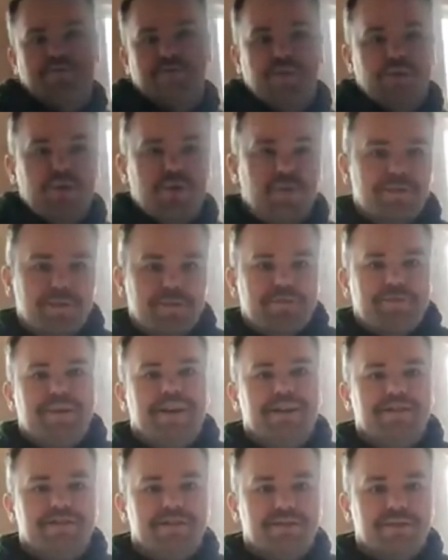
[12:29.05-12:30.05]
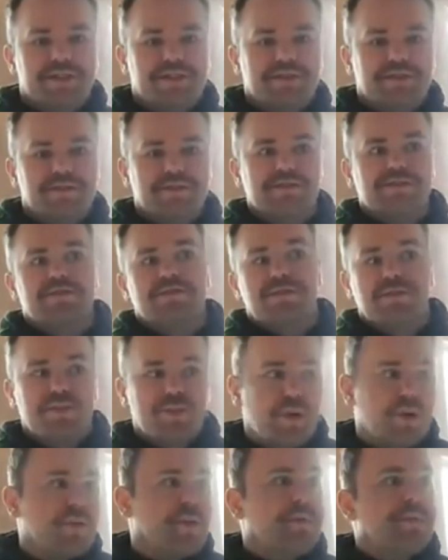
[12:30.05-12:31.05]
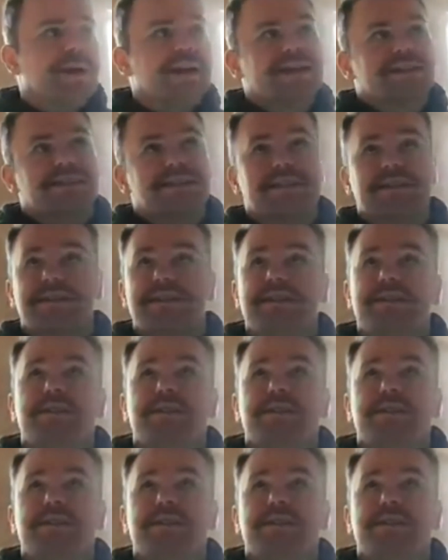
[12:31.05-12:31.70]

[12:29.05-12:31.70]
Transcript: all bells and whistles, what we picked, the